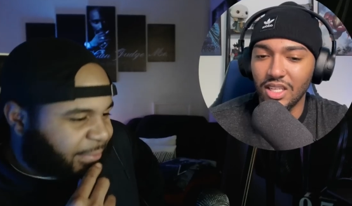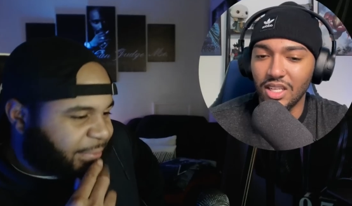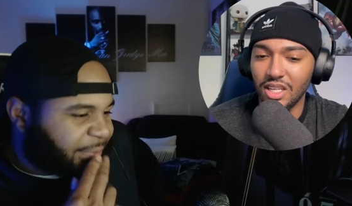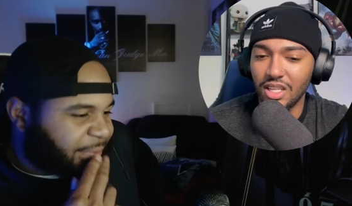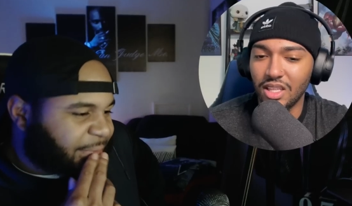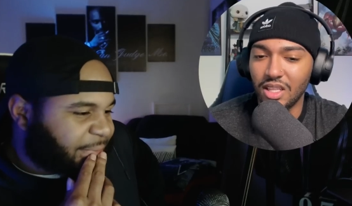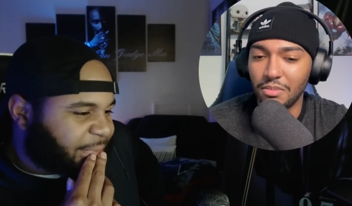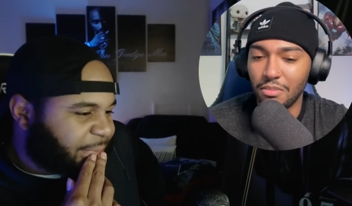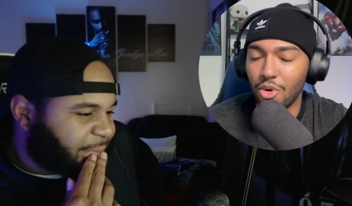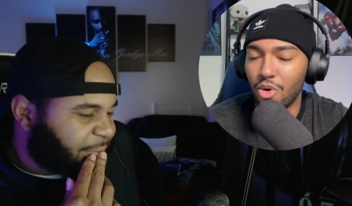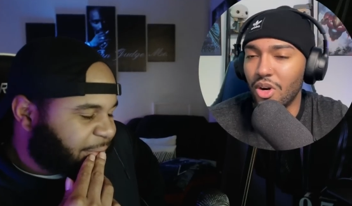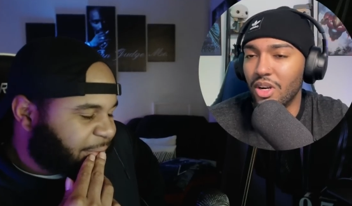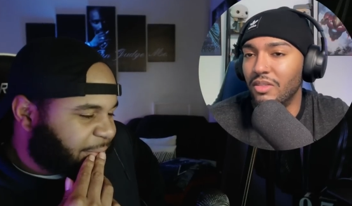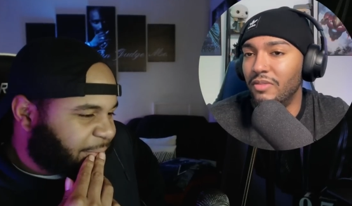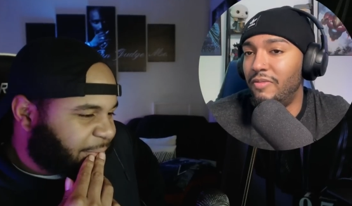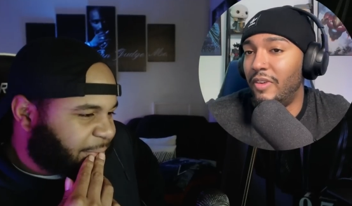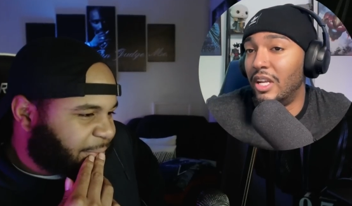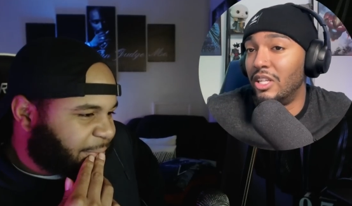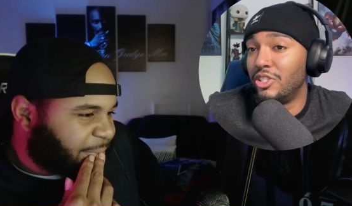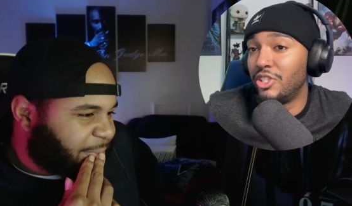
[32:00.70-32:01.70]
Speaker 1: the the more
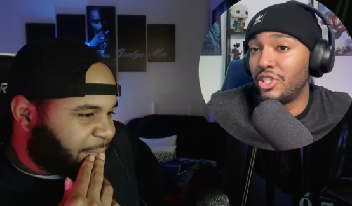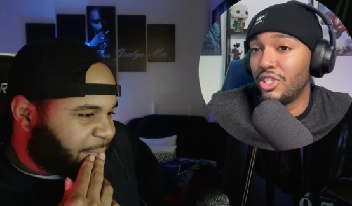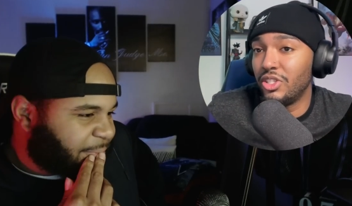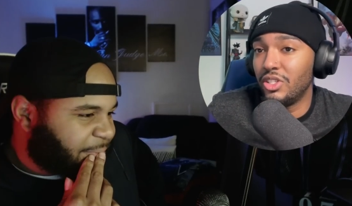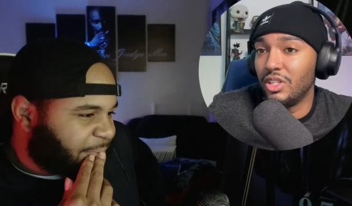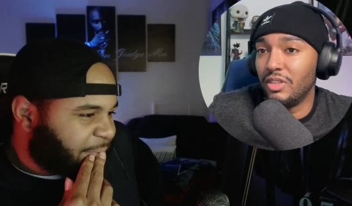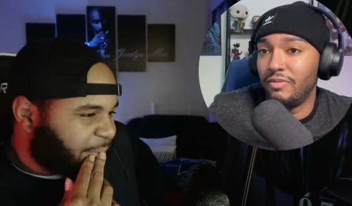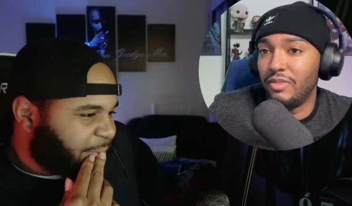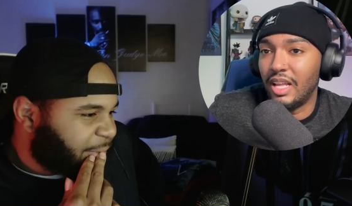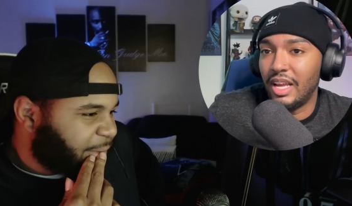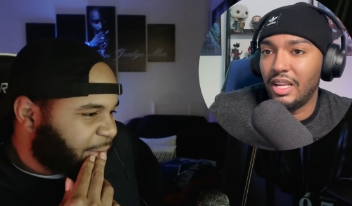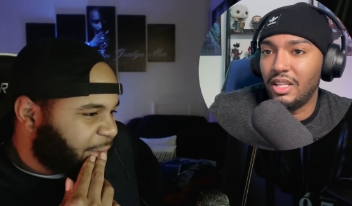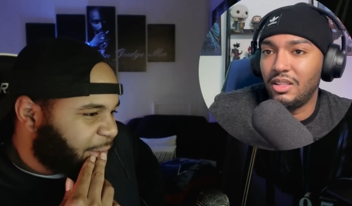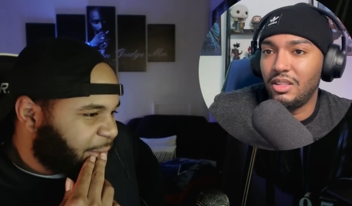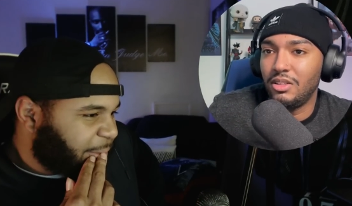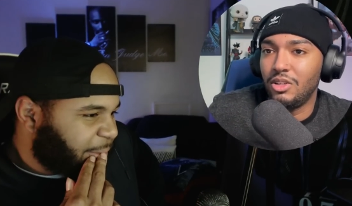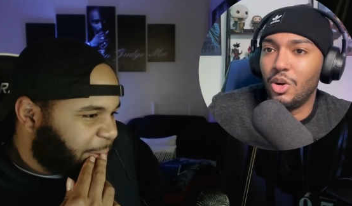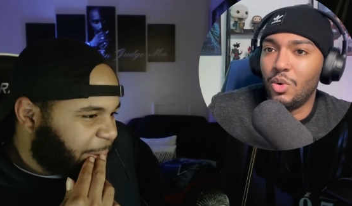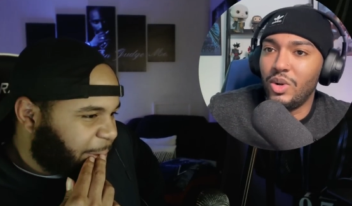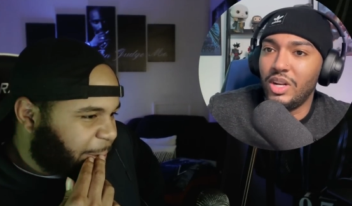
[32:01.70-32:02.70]
adventure of like
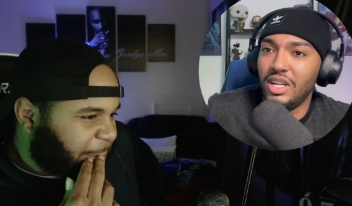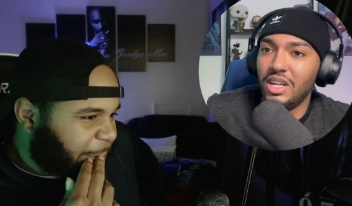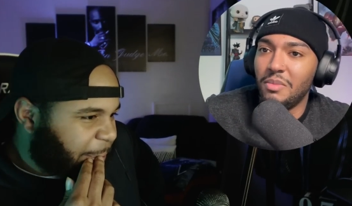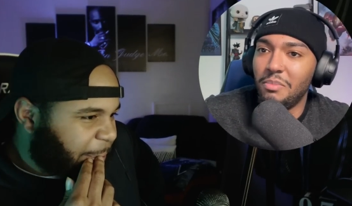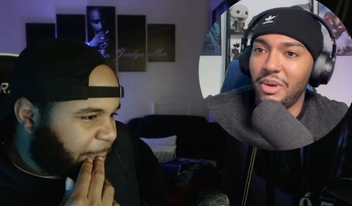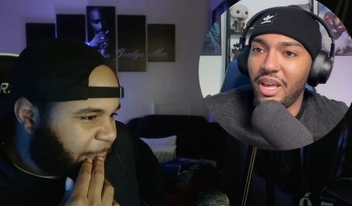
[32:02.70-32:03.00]
going into